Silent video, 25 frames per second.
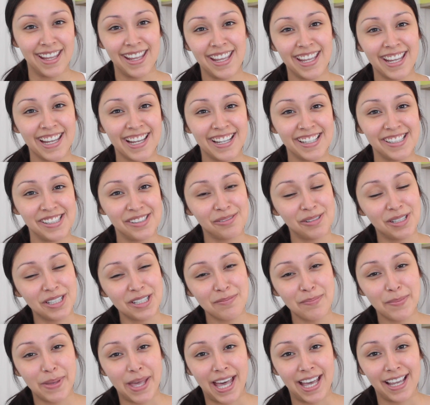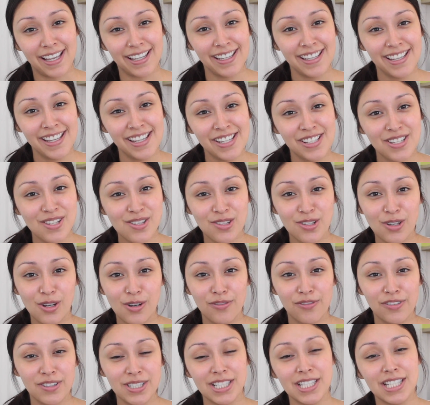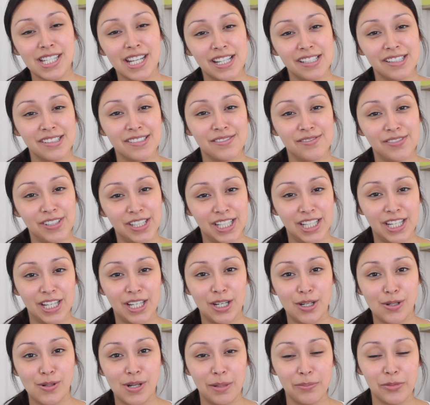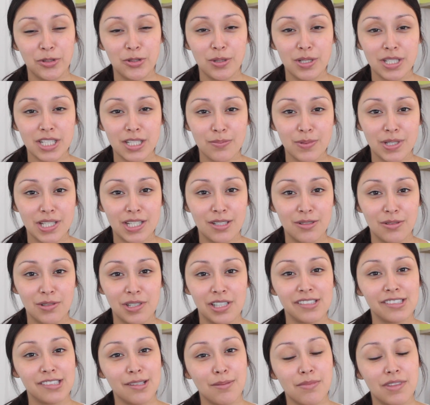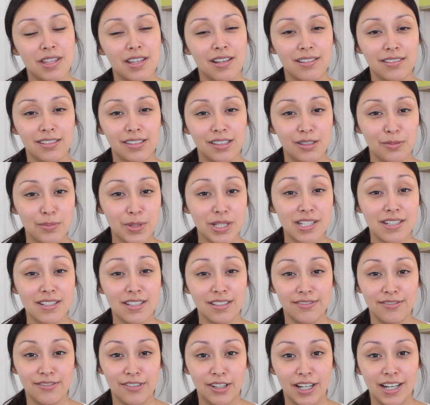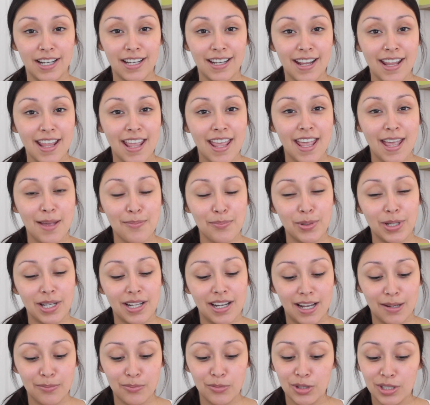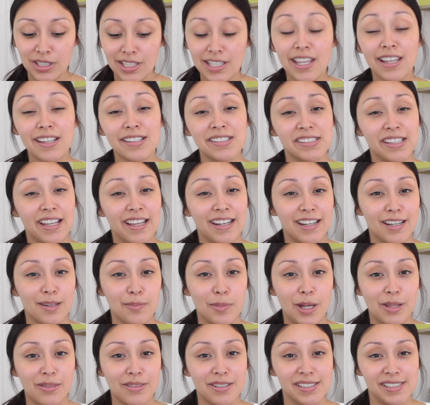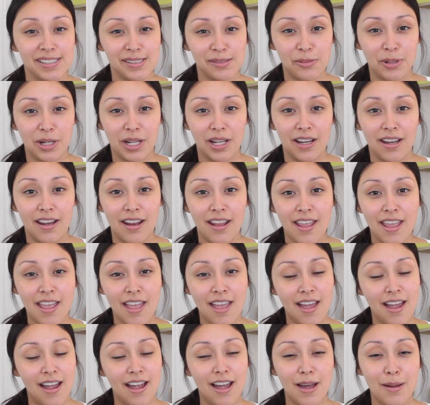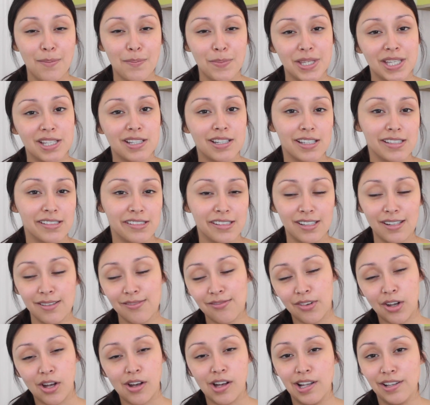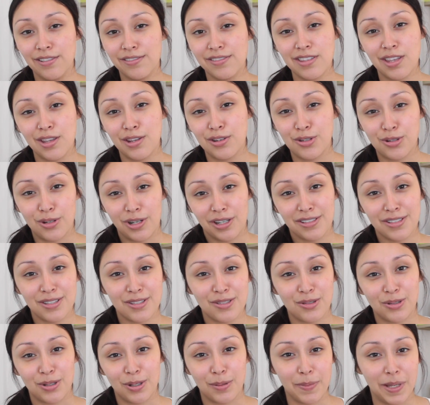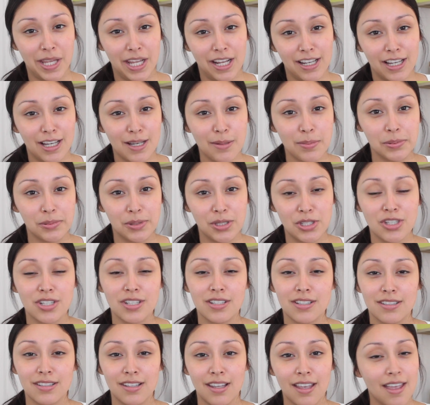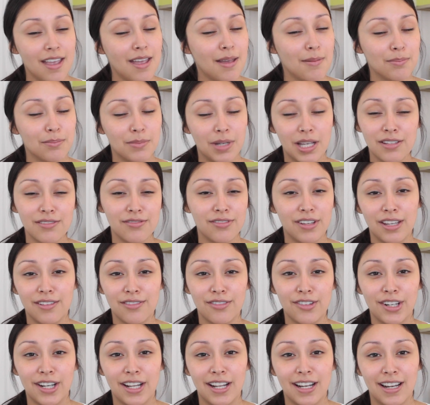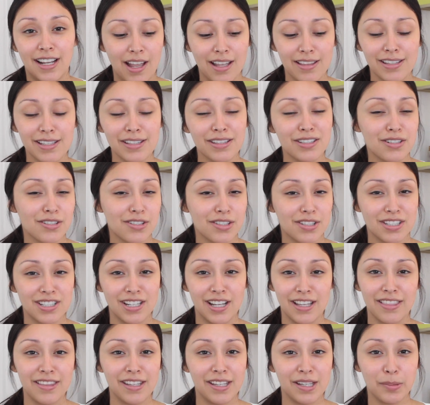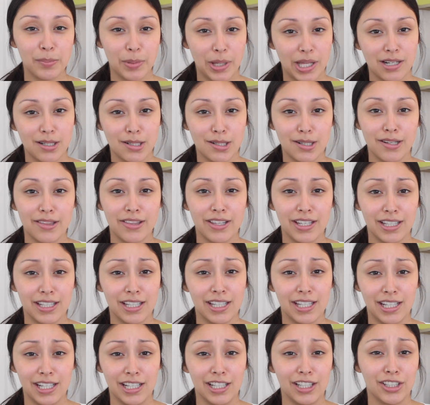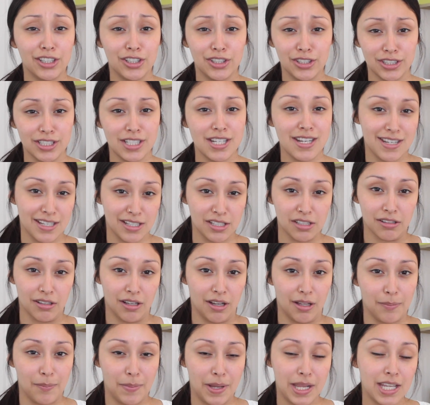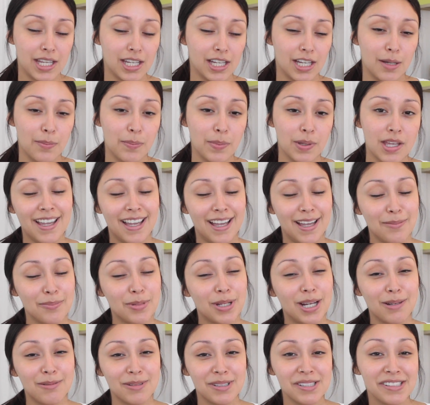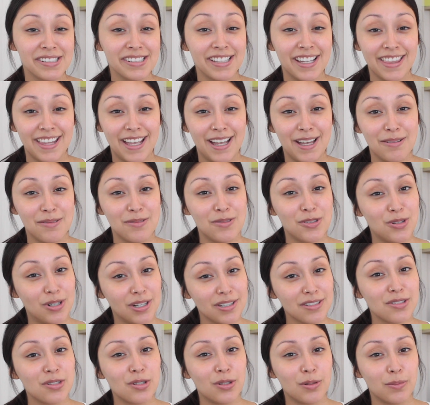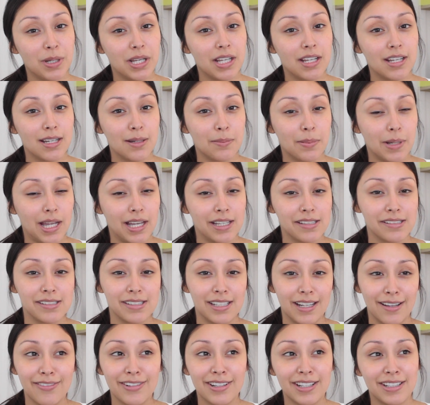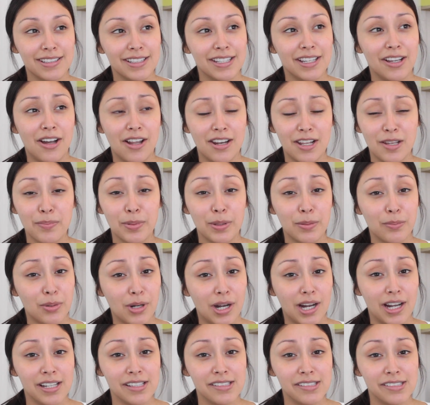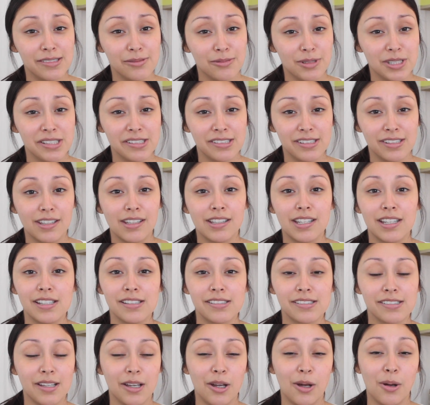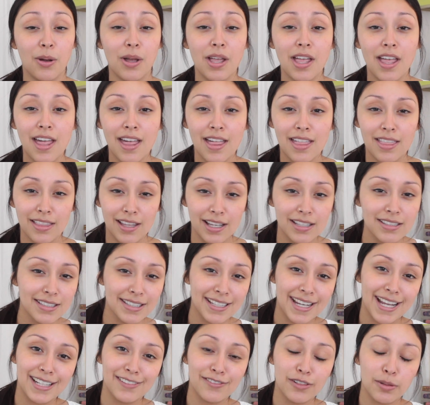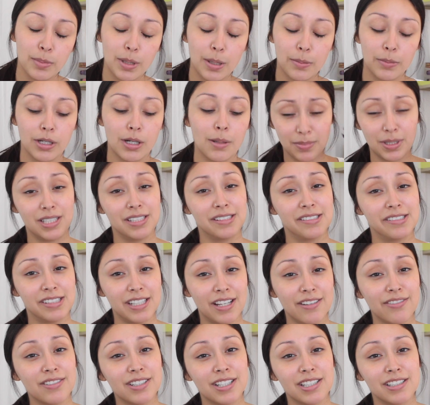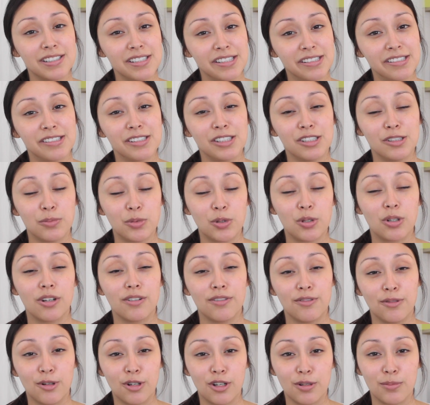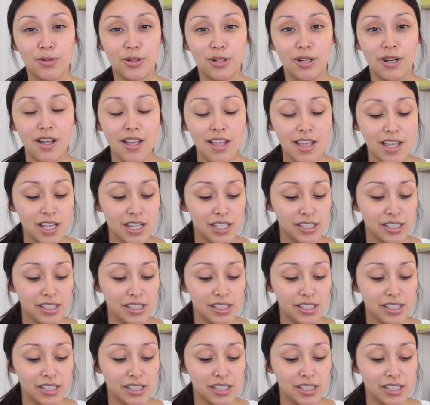Hey guys, welcome back. So for today's video, I'm going to be doing something a little bit different, but I'm really excited about this one because it involves drugstore makeup, which is my favorite. I think there's nothing better than getting a good deal on makeup, but I will say that drugstore makeup has definitely gone up in price recently, so that's kind of a bummer, but it's definitely still more affordable.